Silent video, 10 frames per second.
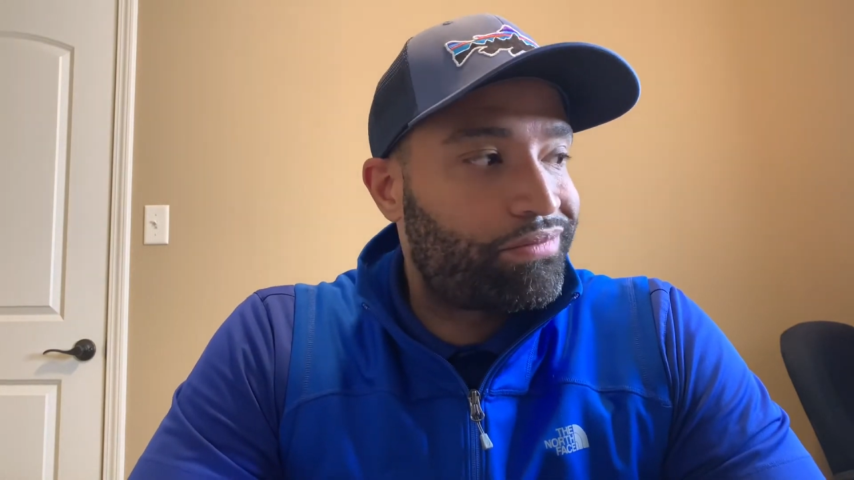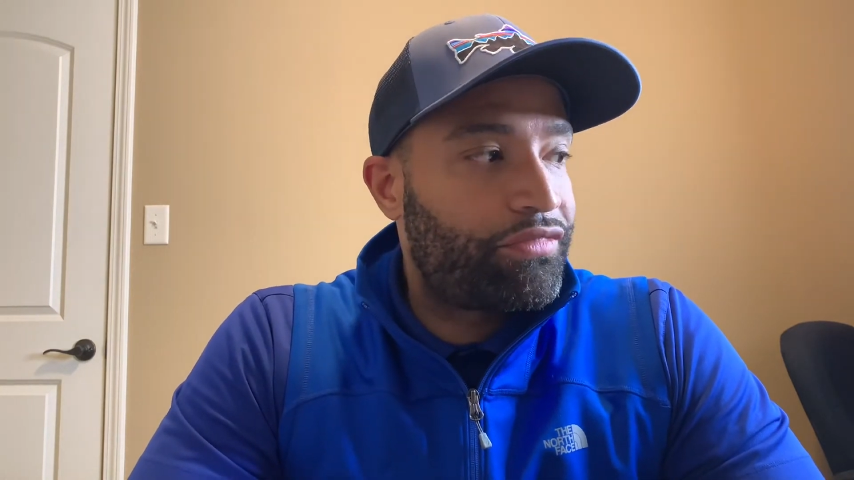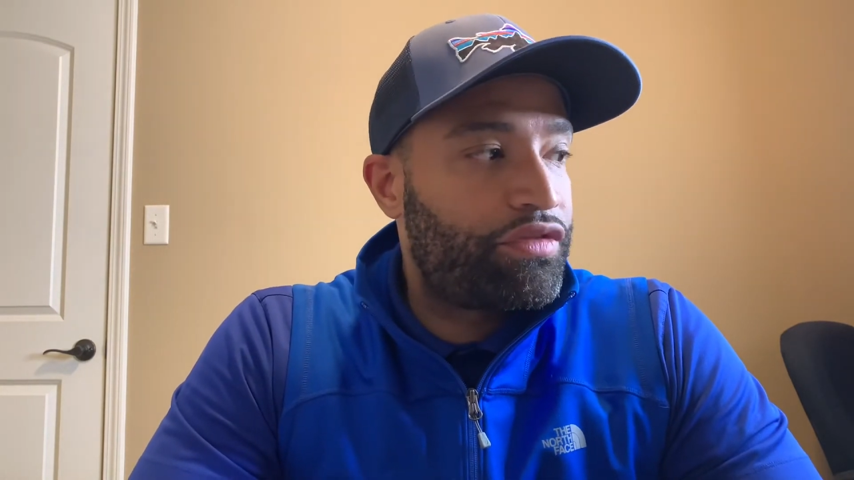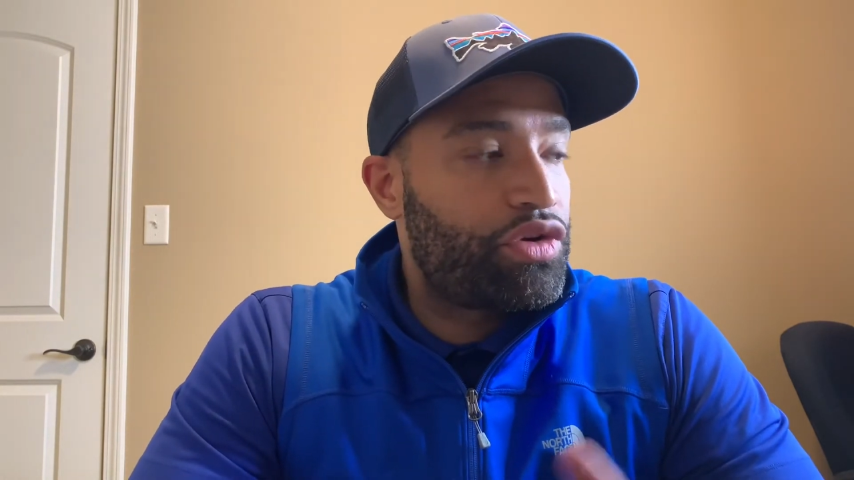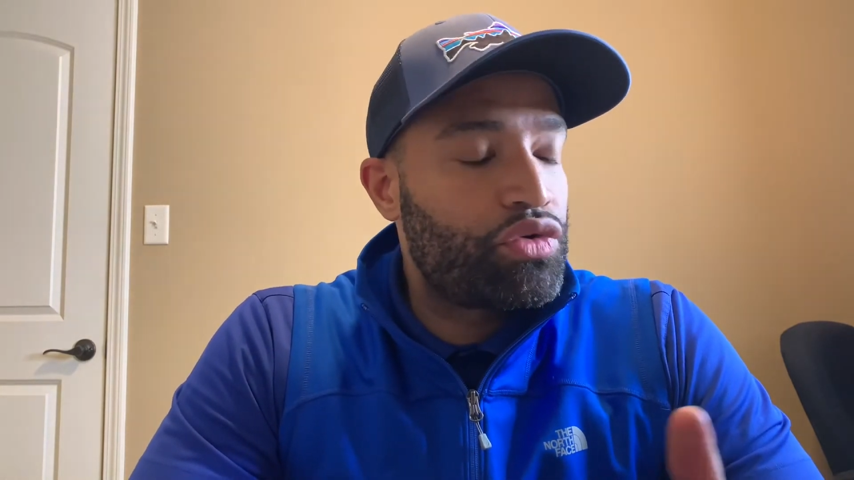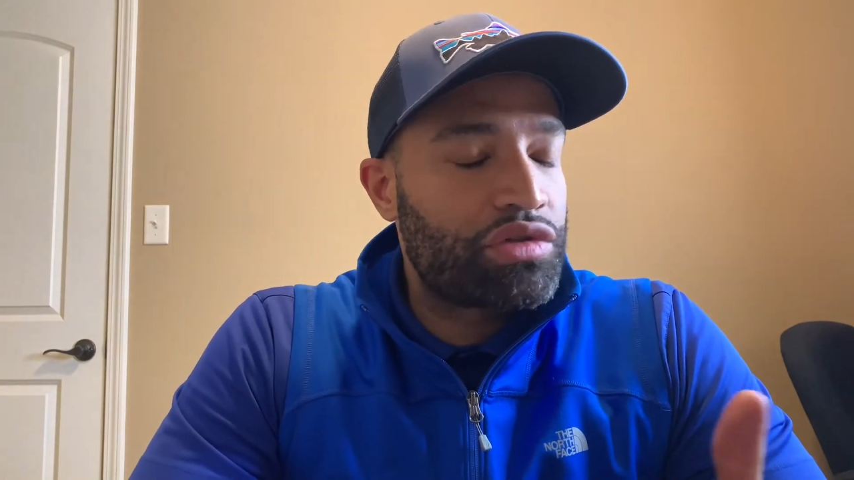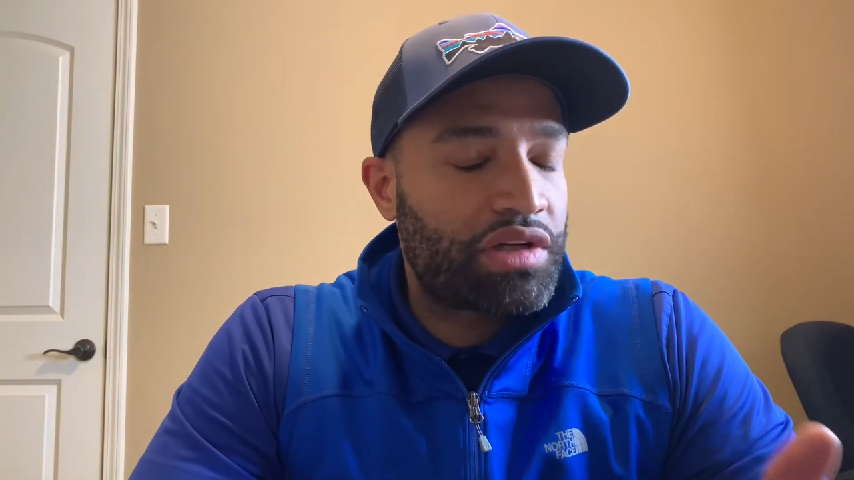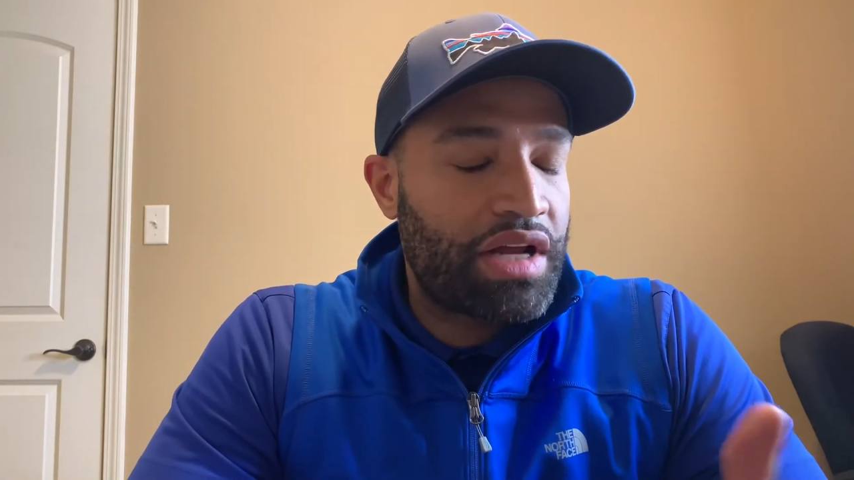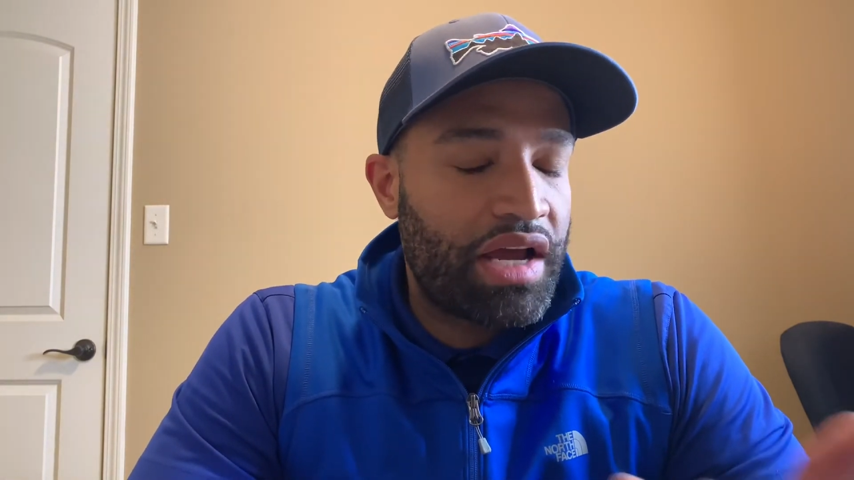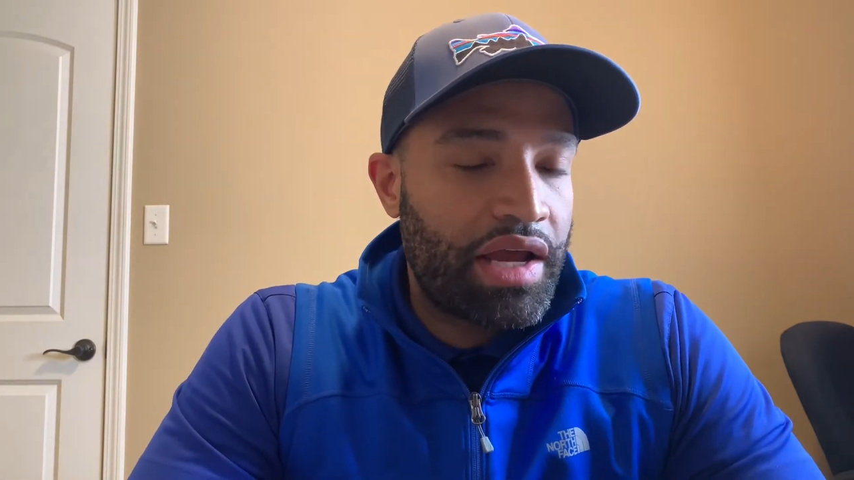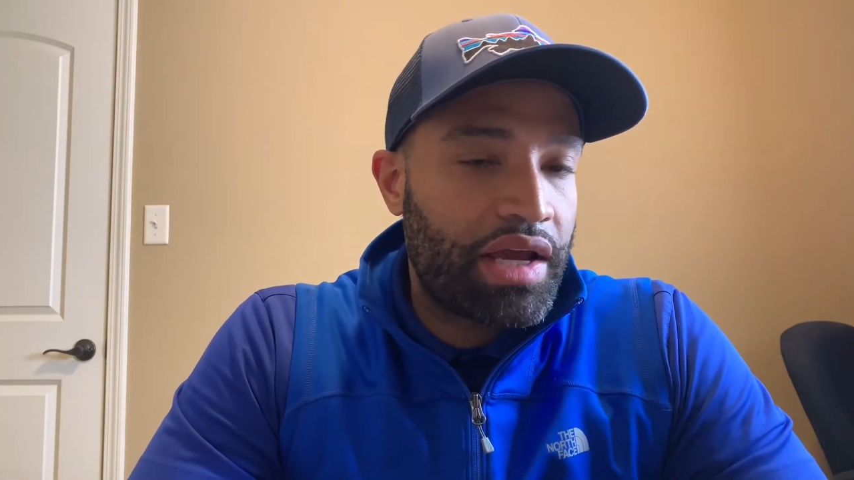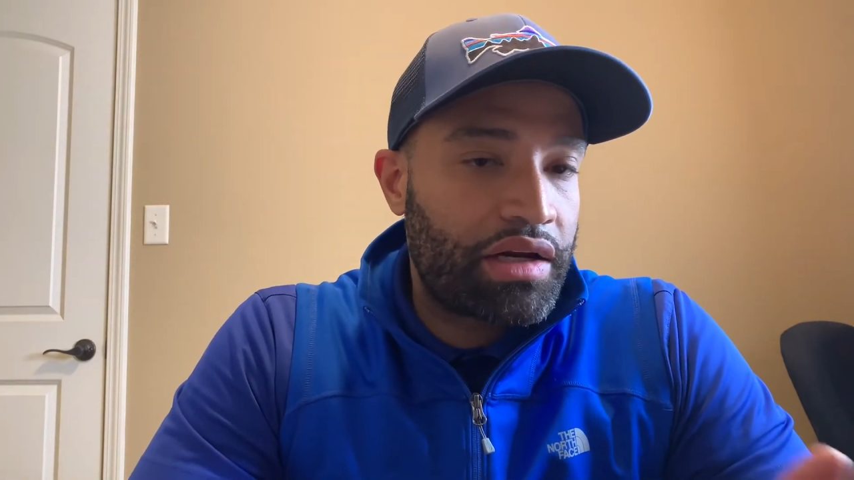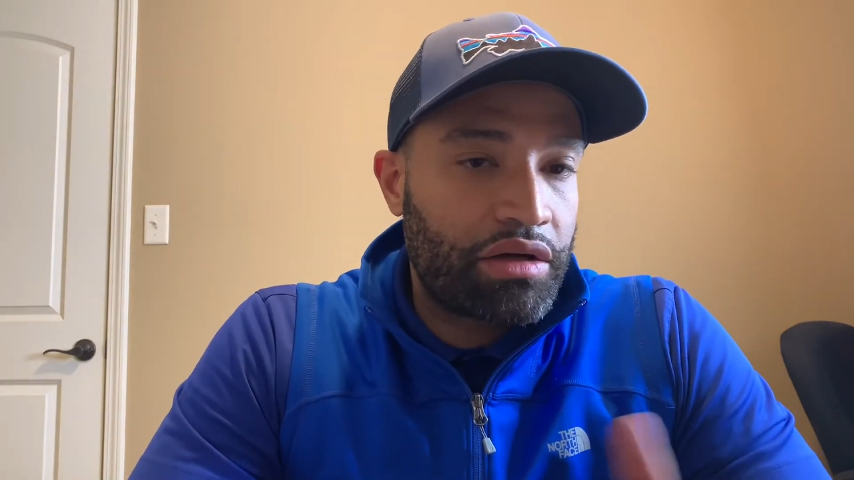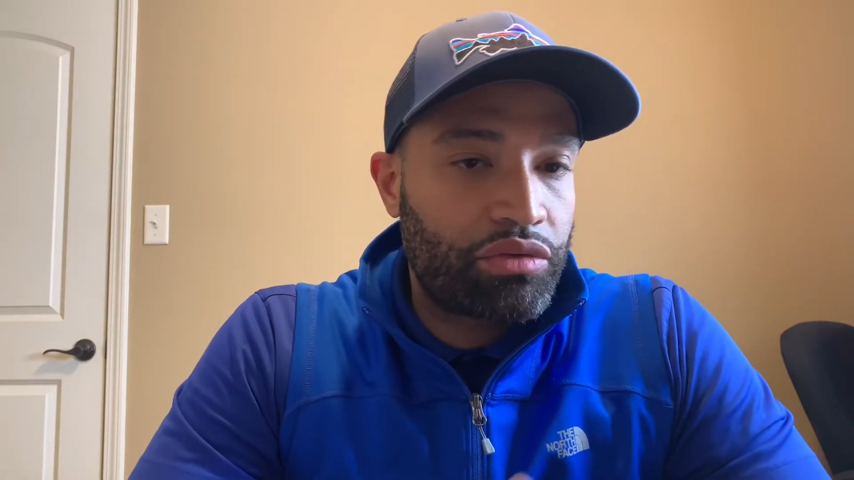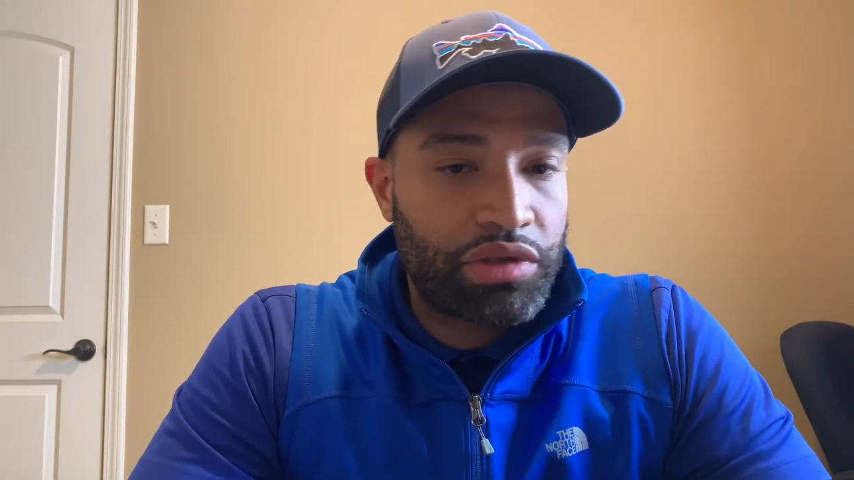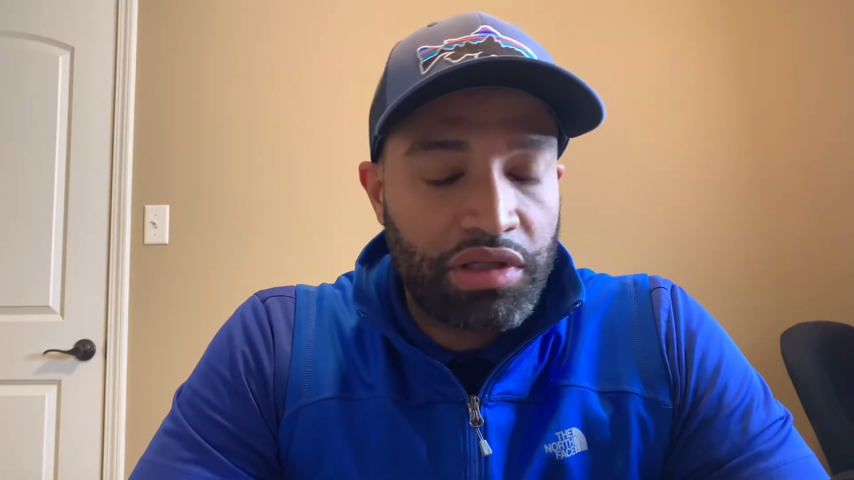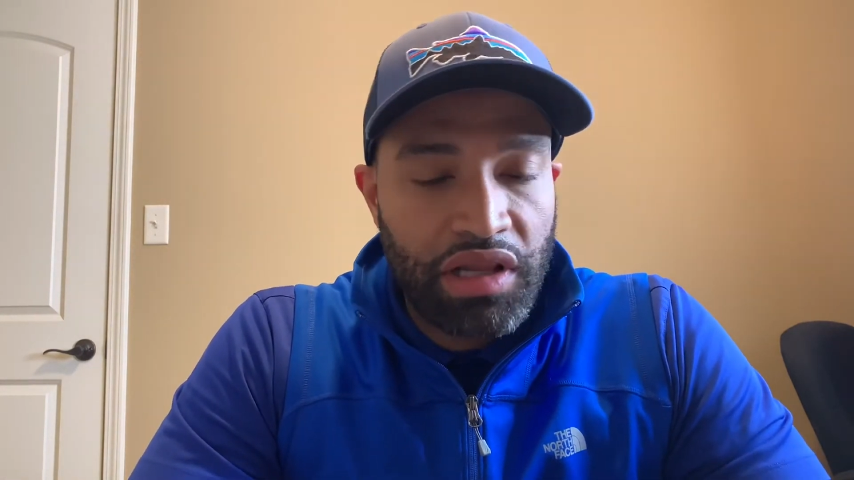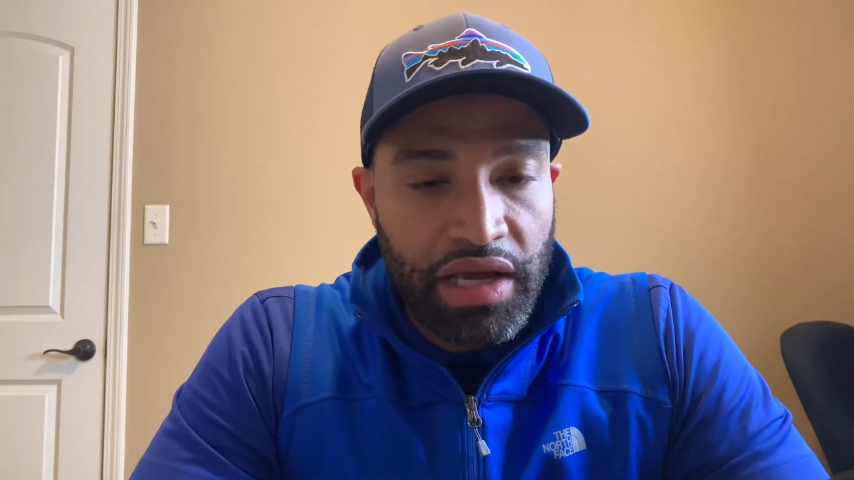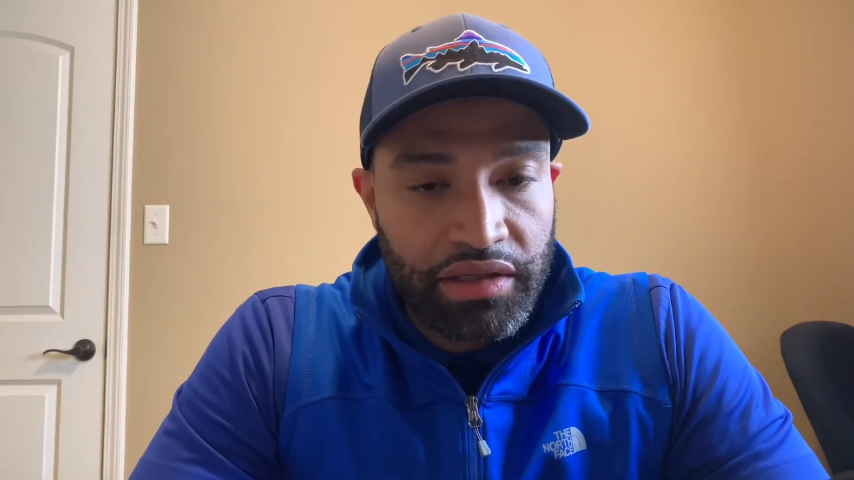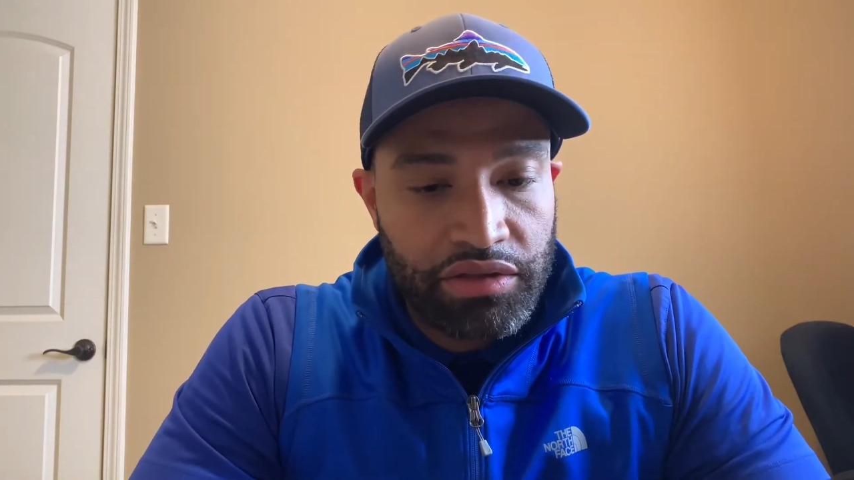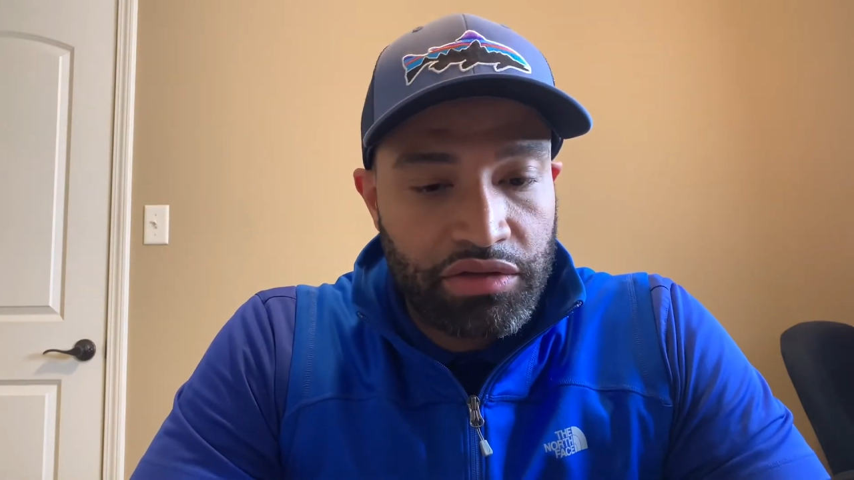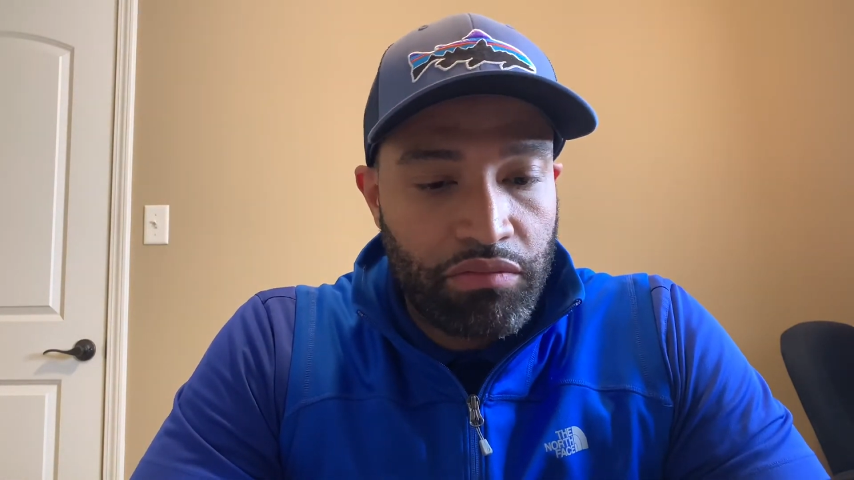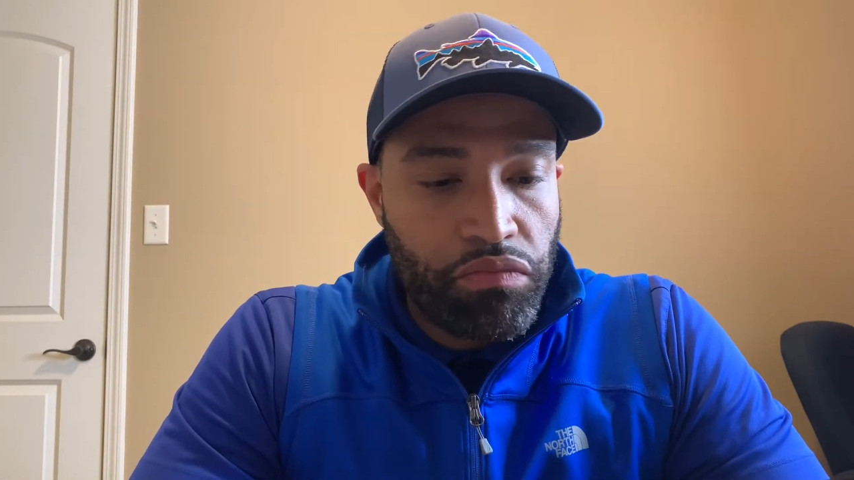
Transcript: views are not adding up with the likes